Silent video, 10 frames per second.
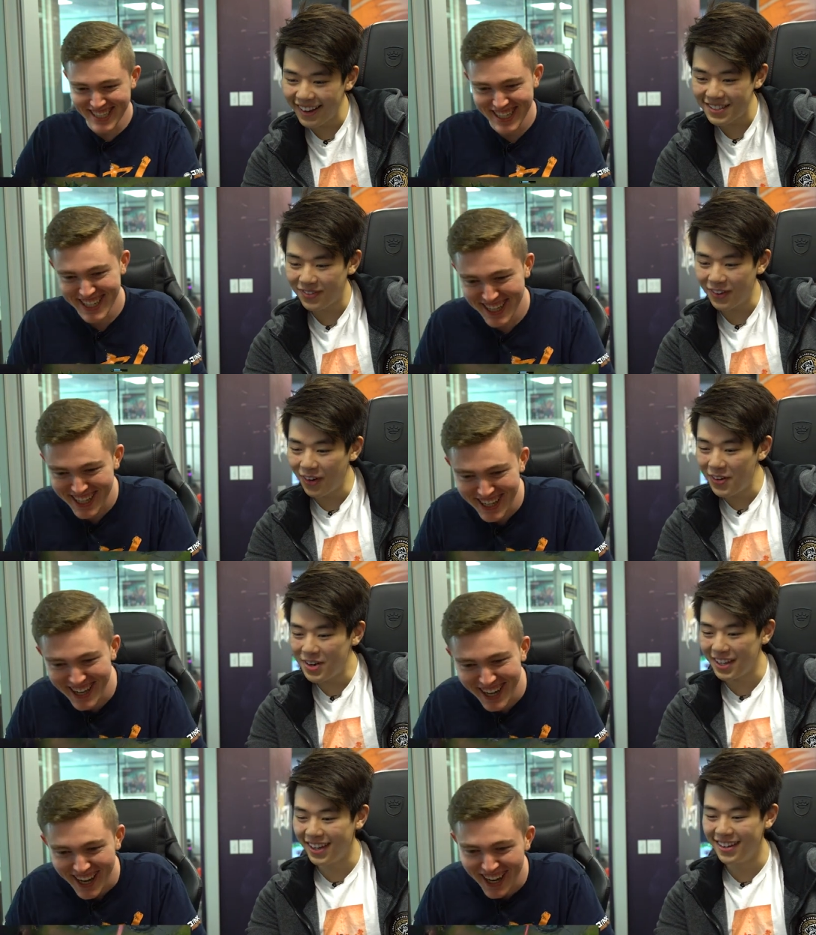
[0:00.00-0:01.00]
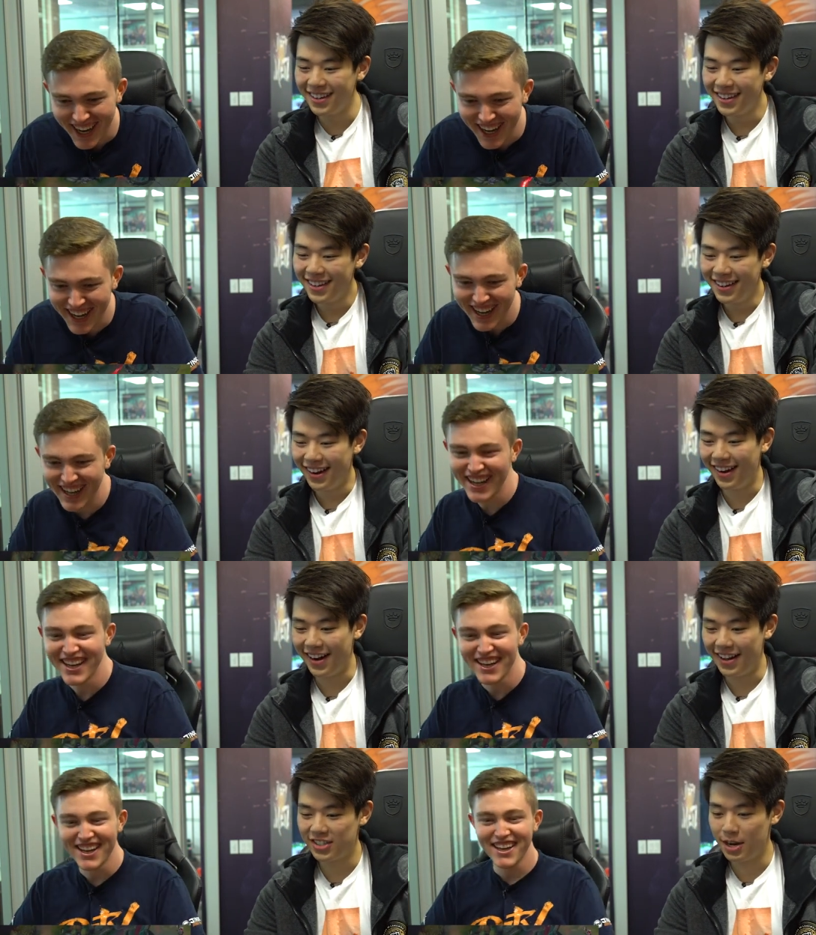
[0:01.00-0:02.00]
Speaker 1: It's broken.
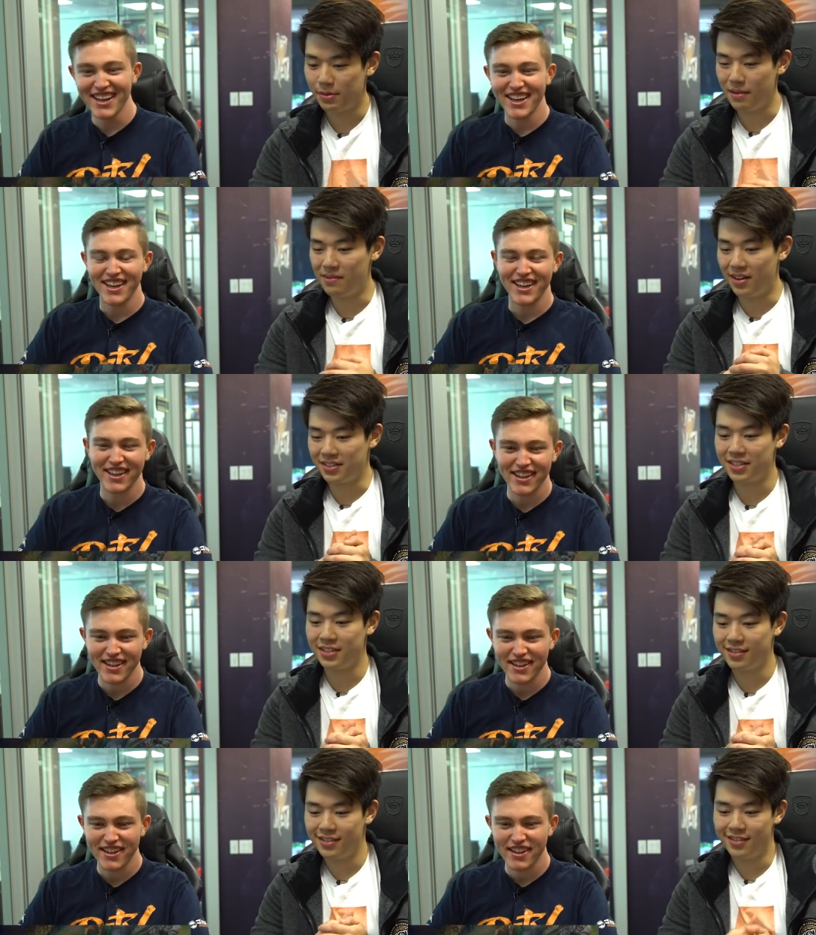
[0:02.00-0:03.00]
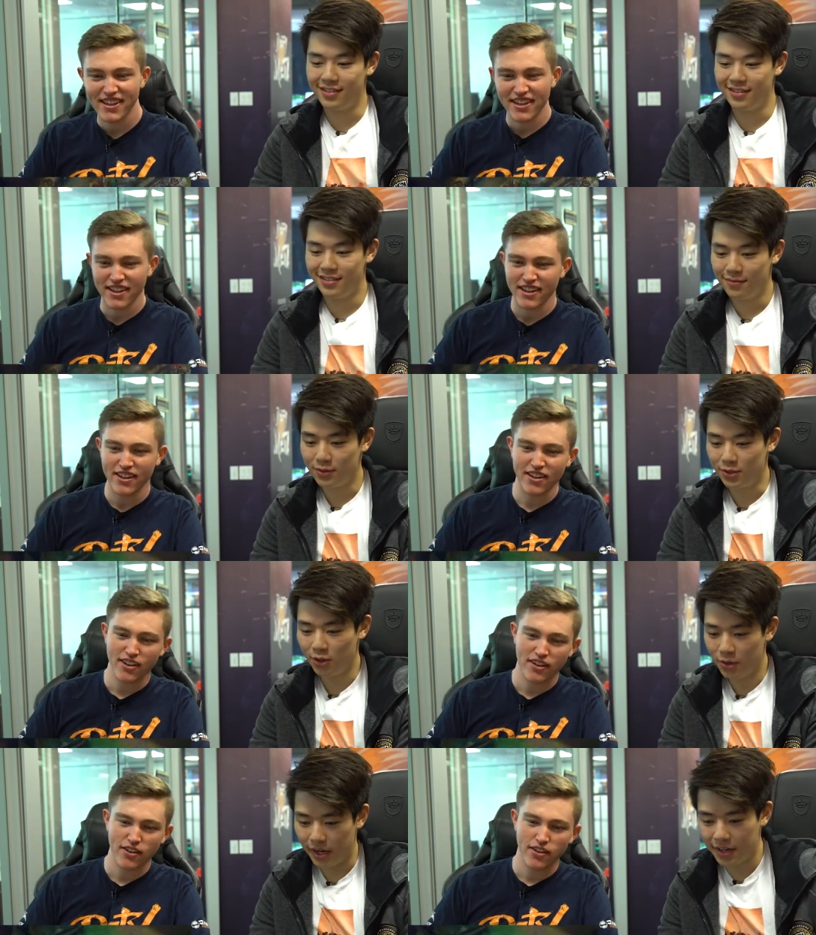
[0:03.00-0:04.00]
Alright, let's try heavy balance. There's
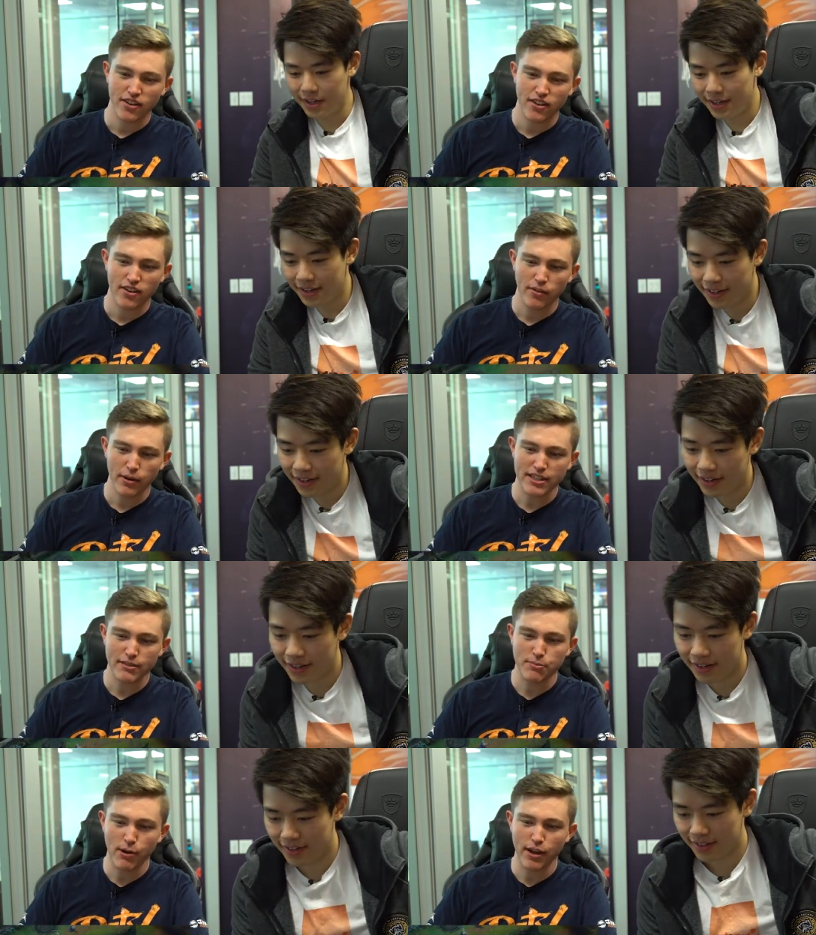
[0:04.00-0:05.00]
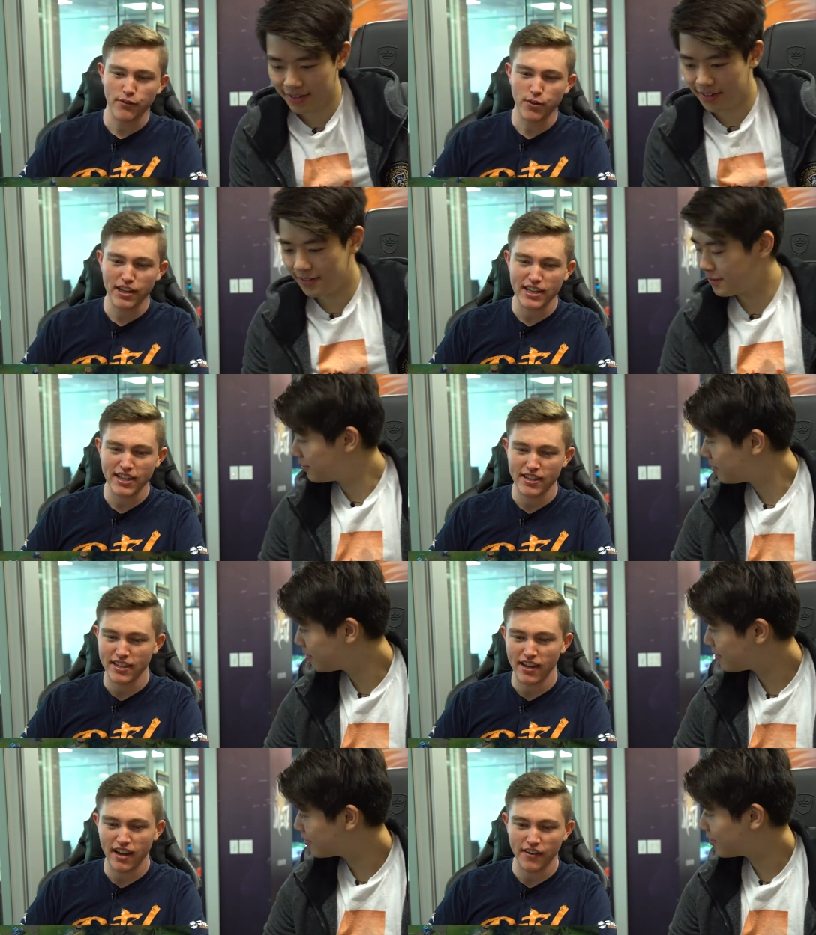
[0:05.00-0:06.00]
no way.
Speaker 2: Wait, it seems broken. If you land E,
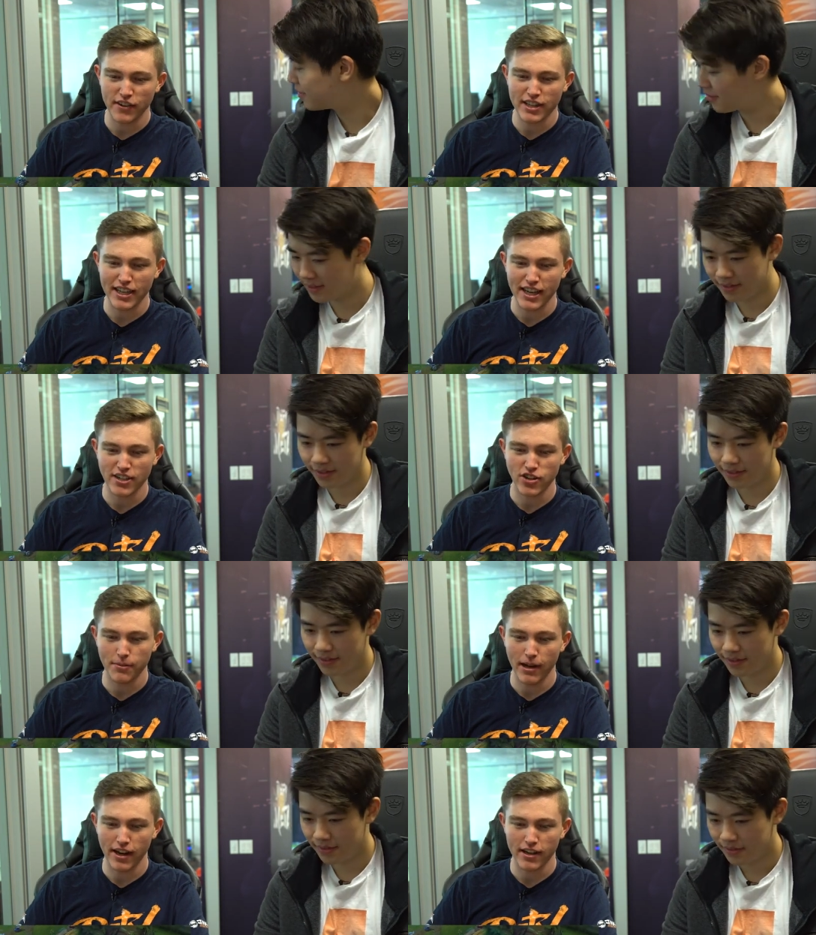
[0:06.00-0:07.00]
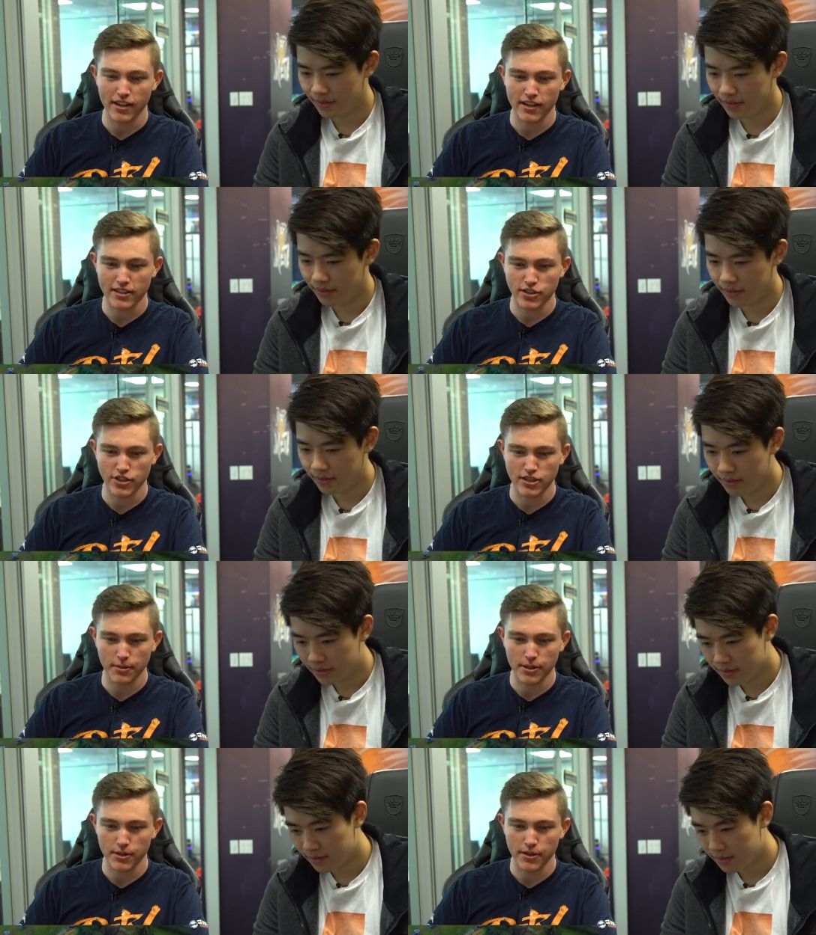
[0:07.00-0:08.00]
I feel like they can't trade back because they'll just
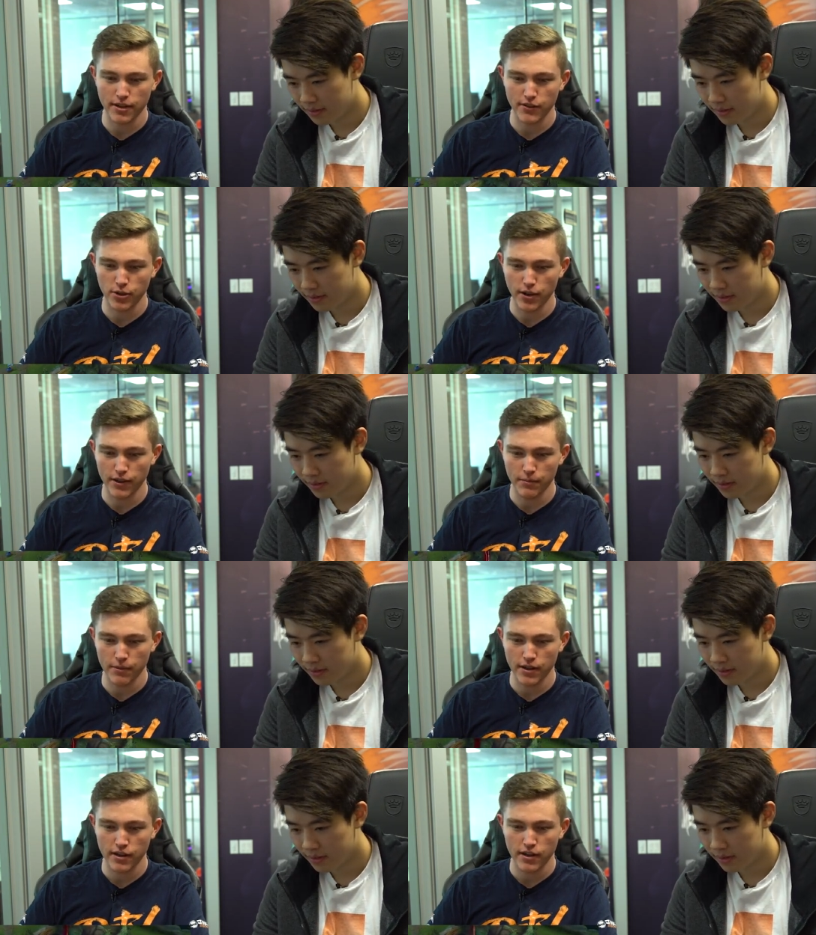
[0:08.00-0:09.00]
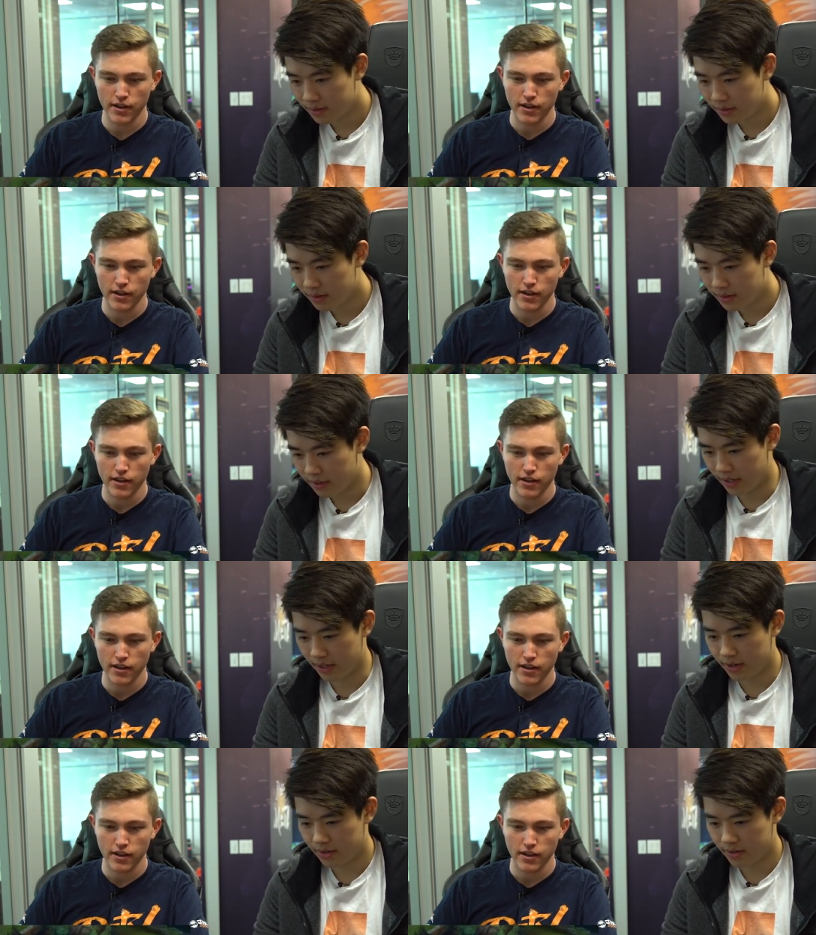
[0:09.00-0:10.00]
W. If you go on the best way forward.
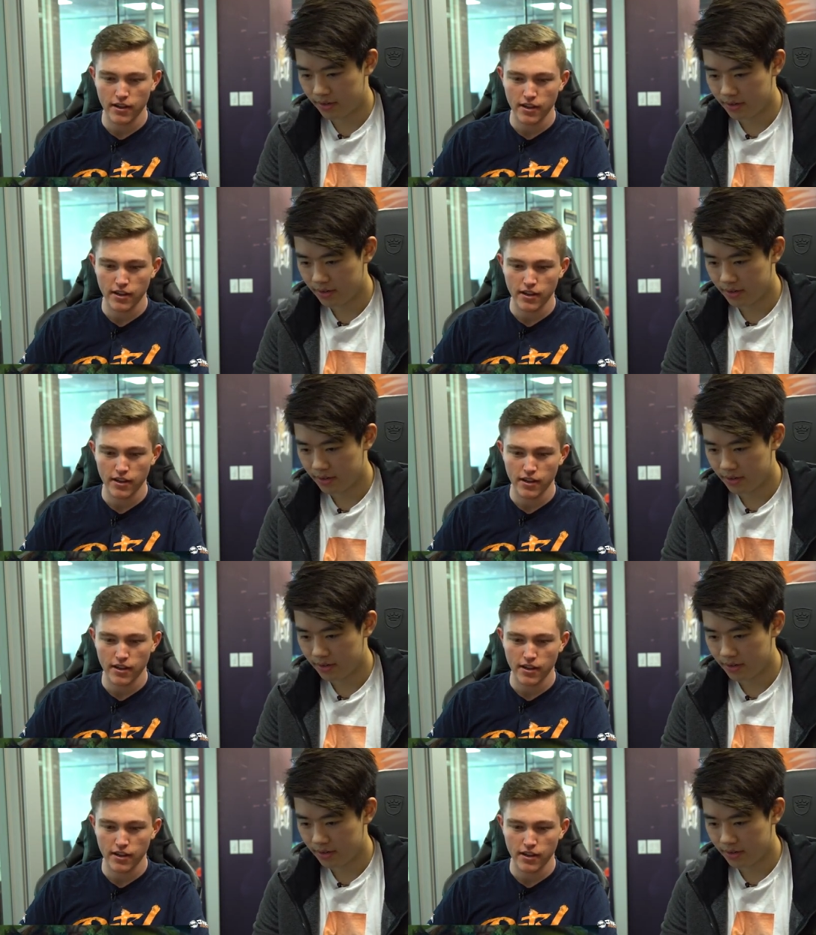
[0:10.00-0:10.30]
Yeah. For